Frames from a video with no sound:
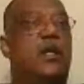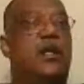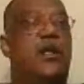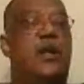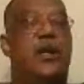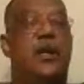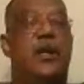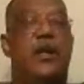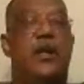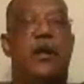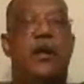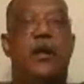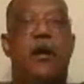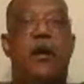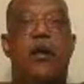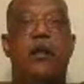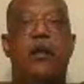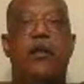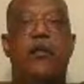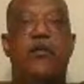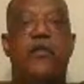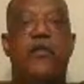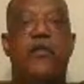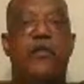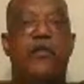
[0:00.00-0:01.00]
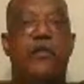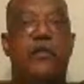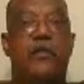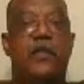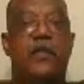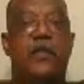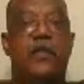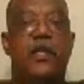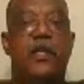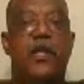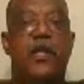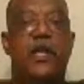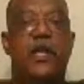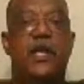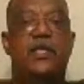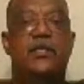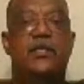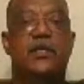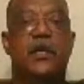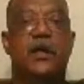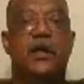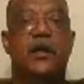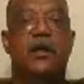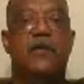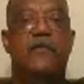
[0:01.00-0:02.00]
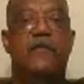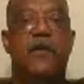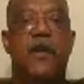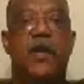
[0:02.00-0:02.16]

All of the needs of